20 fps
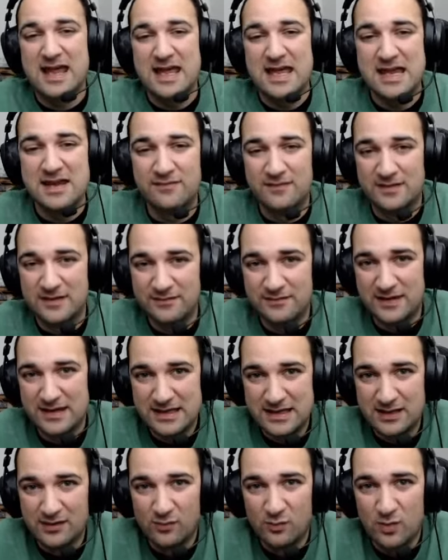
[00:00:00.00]
Even if they
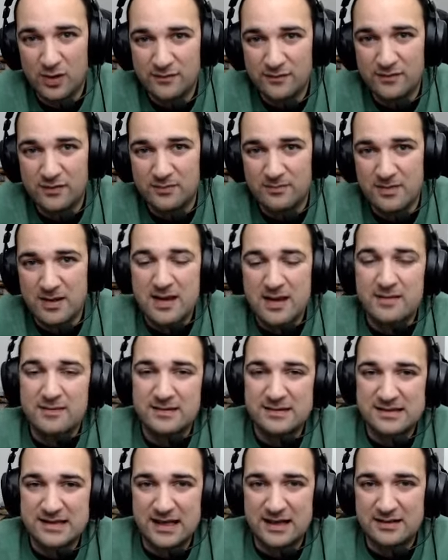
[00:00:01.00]
kill one of them, the
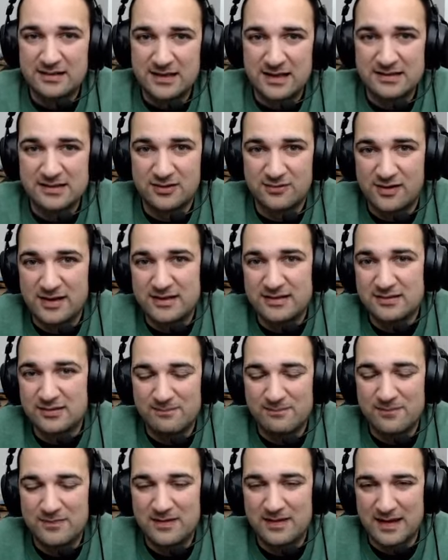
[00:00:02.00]
second Desecrator is
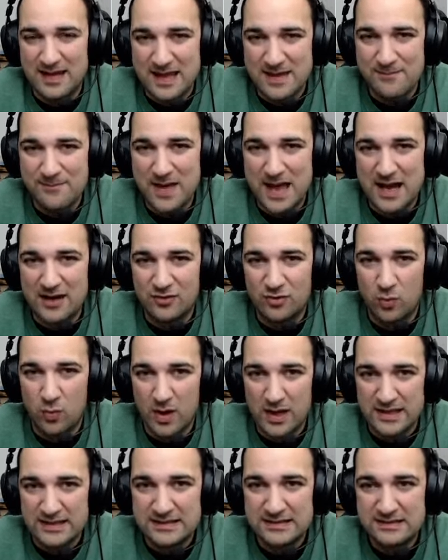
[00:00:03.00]
going to hit back
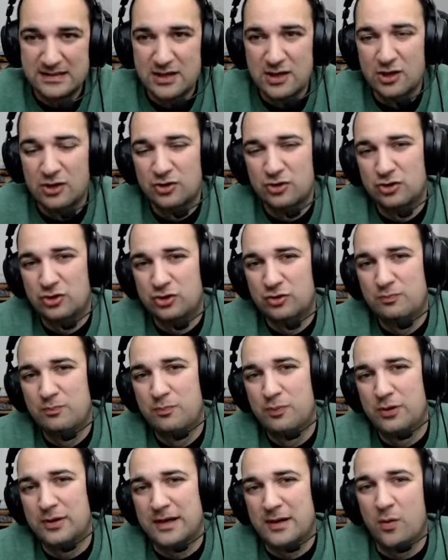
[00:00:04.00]
twice,
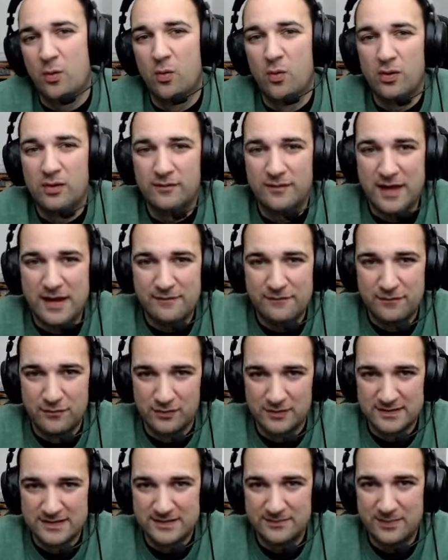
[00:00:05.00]
putting all of that
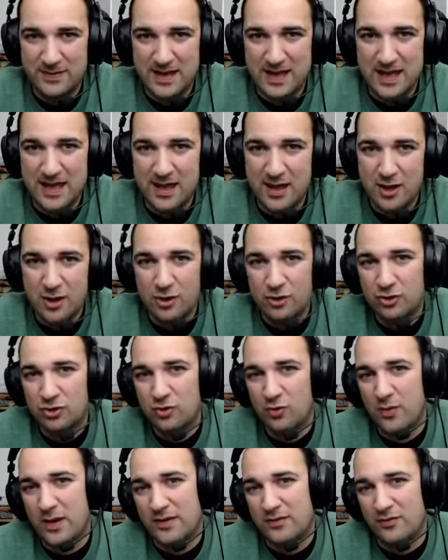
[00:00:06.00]
force to bear,
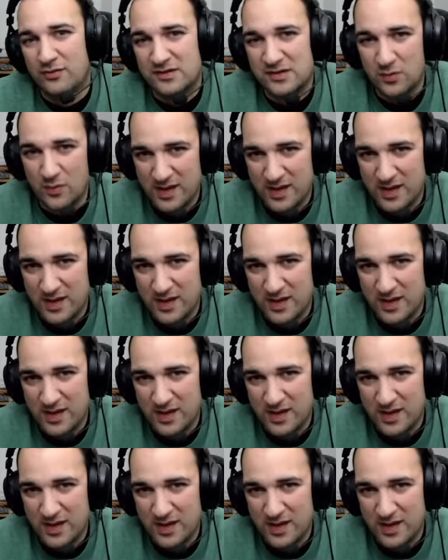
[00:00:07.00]
doing those